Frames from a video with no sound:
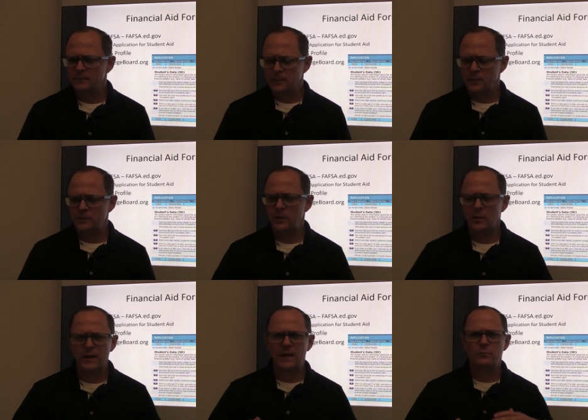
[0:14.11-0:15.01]

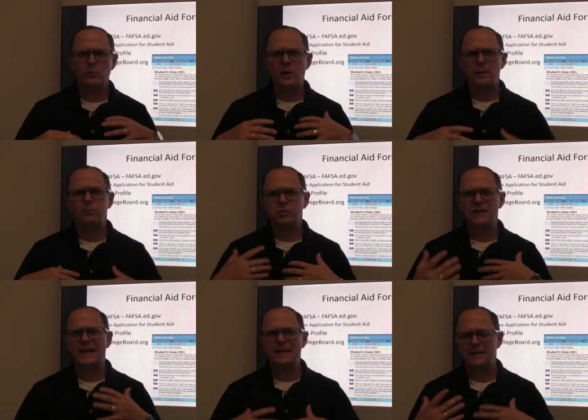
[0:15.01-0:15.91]
So again, we want to
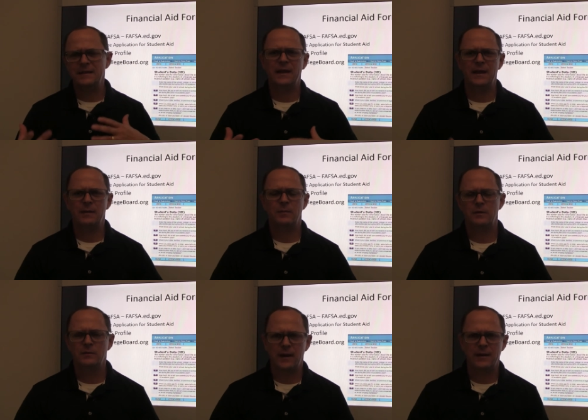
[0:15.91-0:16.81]
play the game
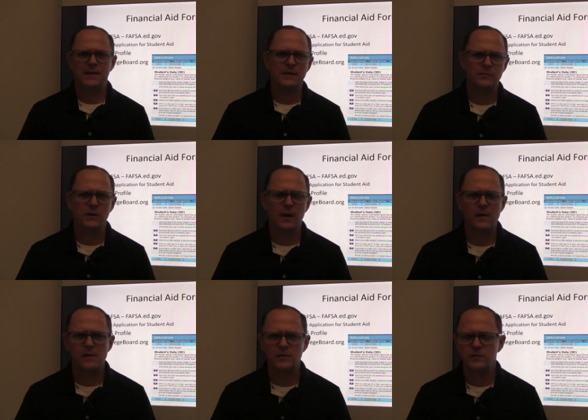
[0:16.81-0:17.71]
and give the
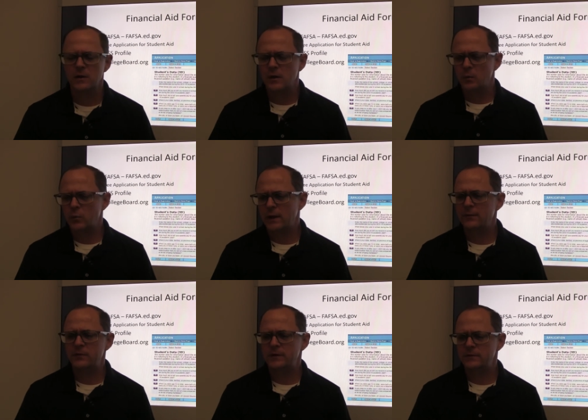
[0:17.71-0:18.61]
college
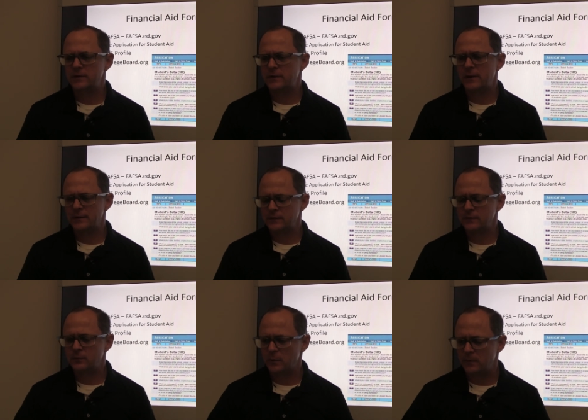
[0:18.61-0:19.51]
whatever it is that they're
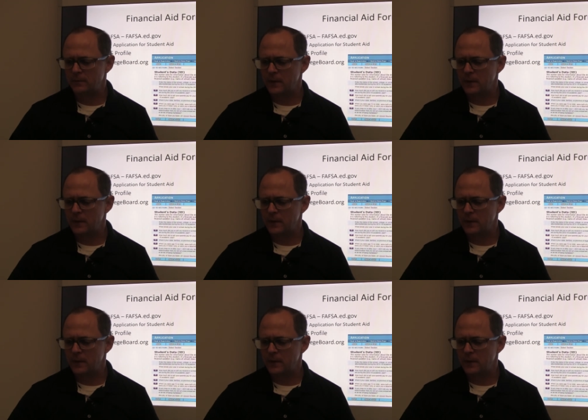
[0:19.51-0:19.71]
asking for.